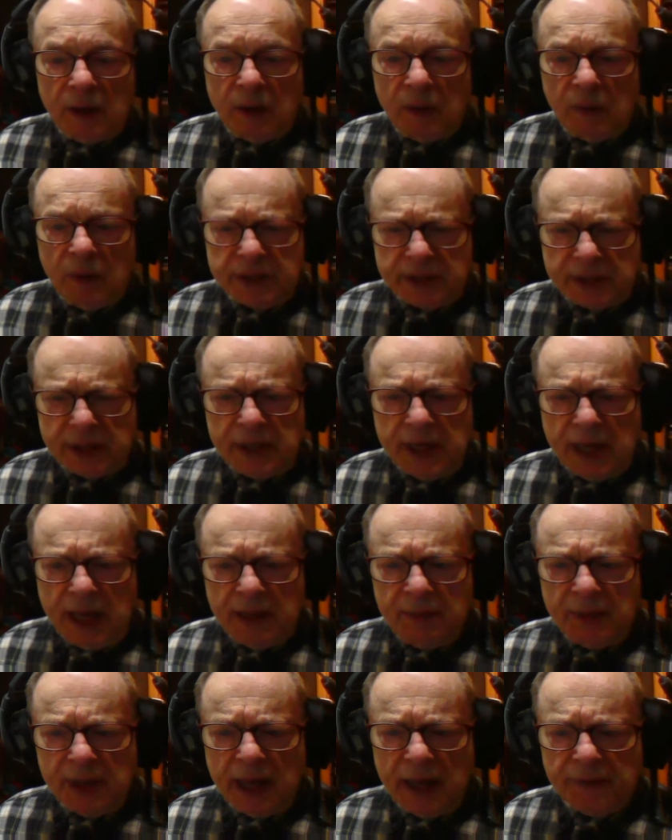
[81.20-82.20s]
What's the
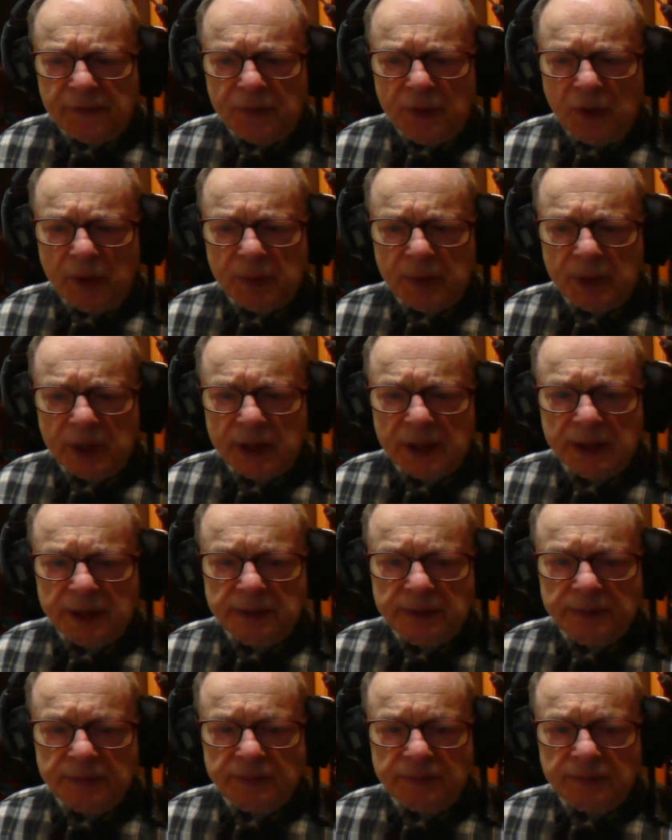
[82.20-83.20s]
name of that formula?
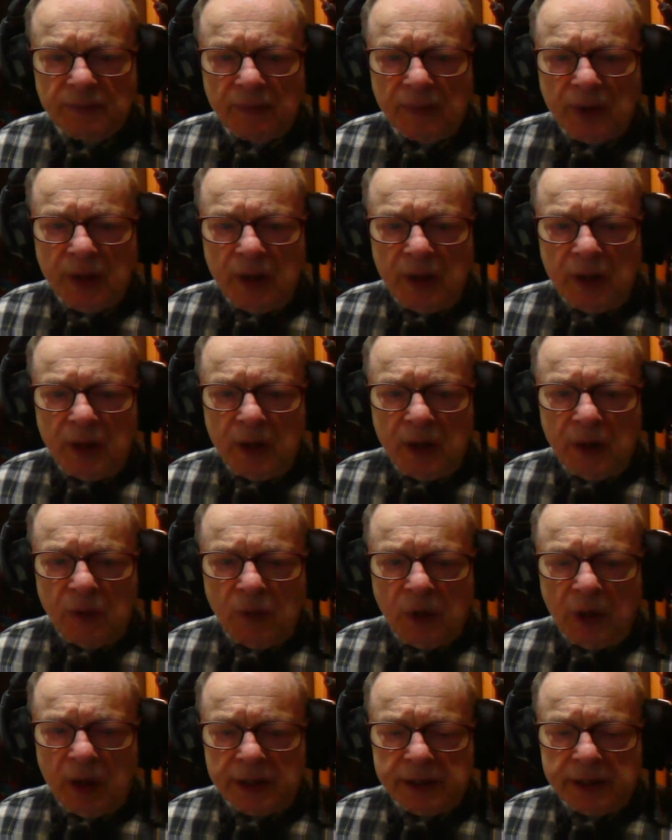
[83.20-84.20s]

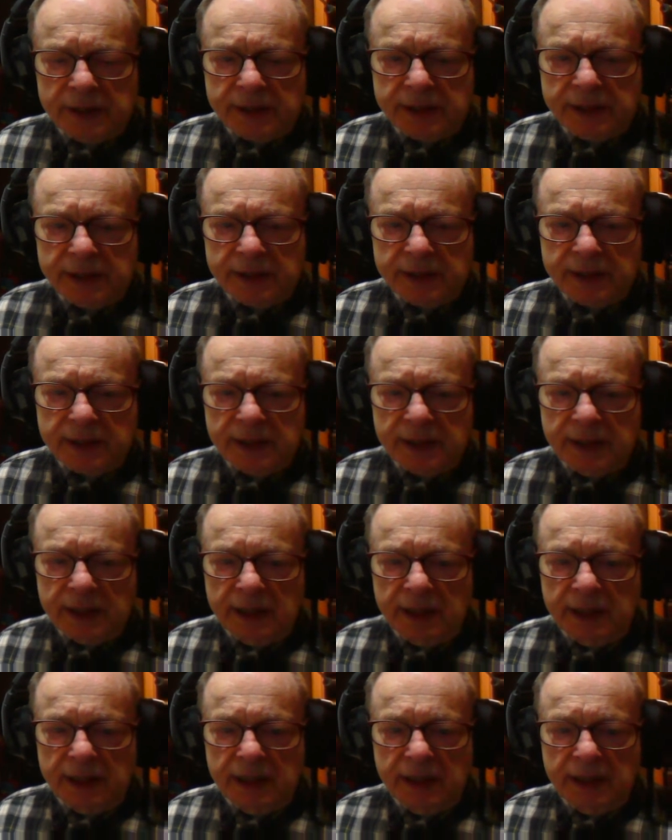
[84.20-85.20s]
Well, this is
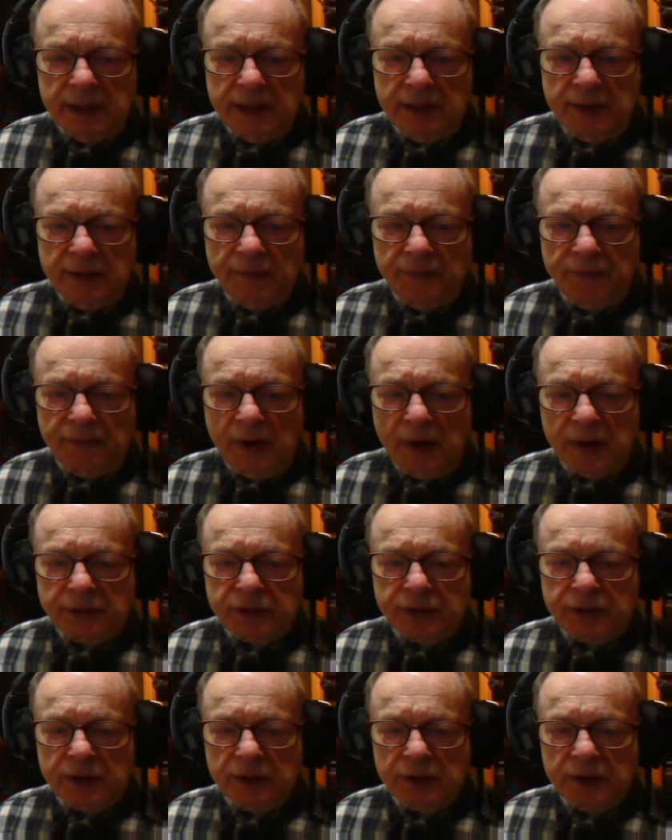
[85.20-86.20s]
the
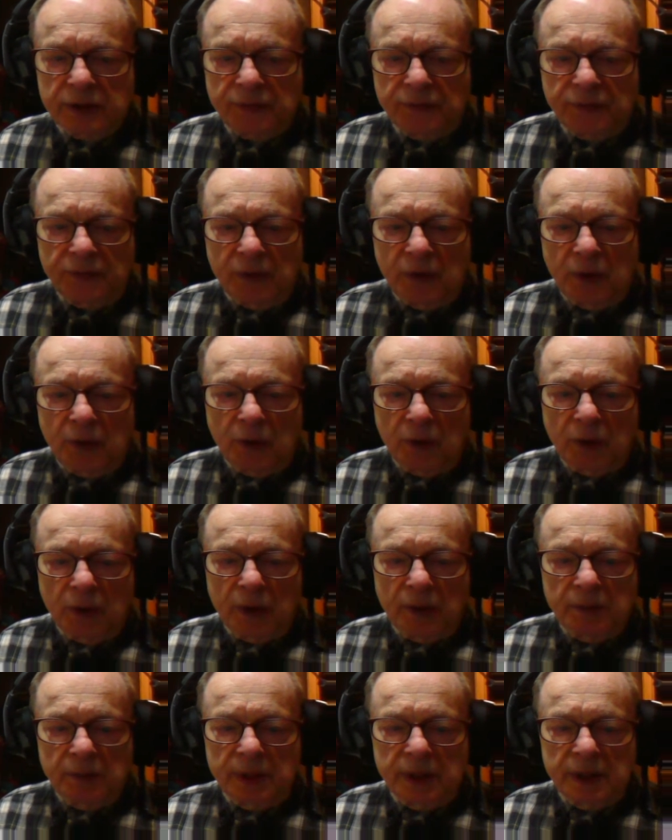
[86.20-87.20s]
functional
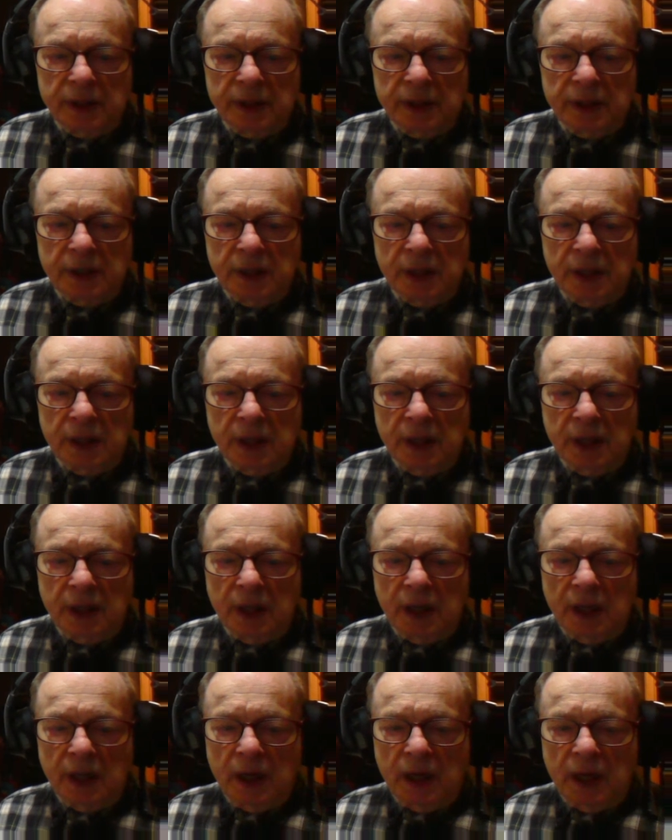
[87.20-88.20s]
form
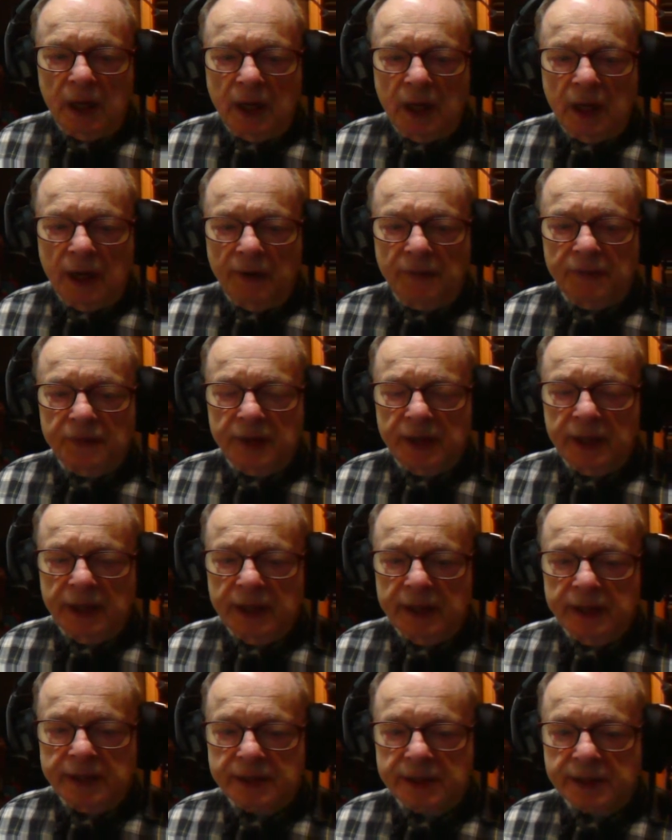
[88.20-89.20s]
of
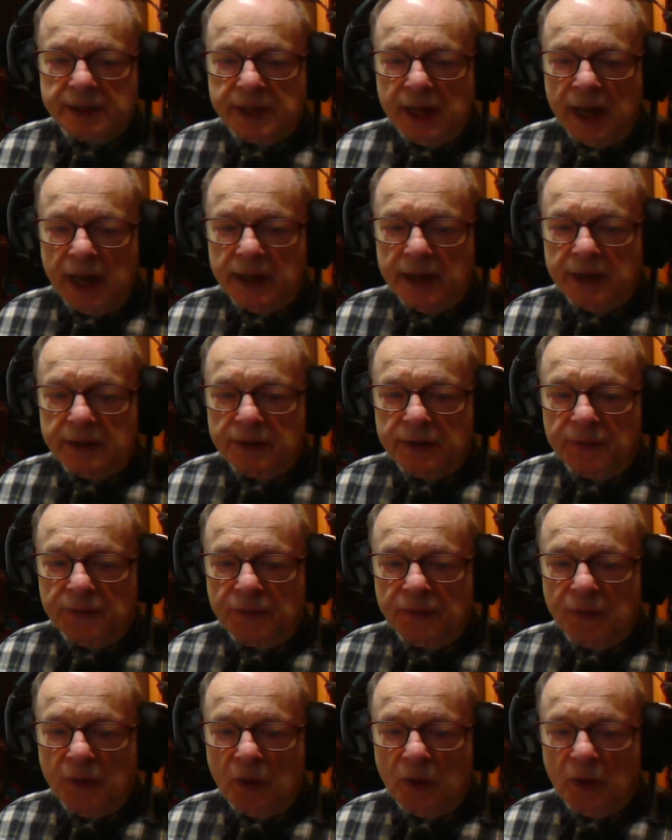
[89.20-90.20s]
the standard
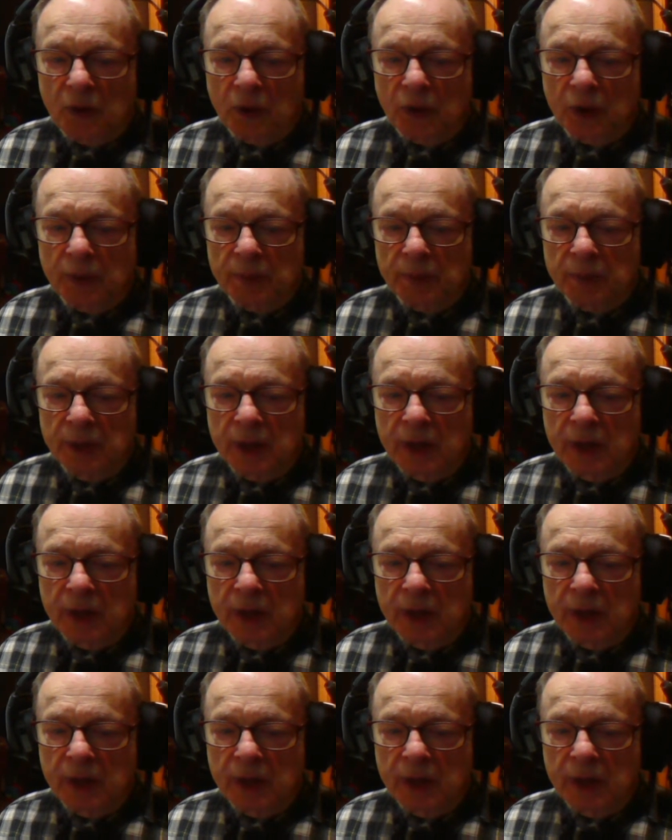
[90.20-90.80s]
form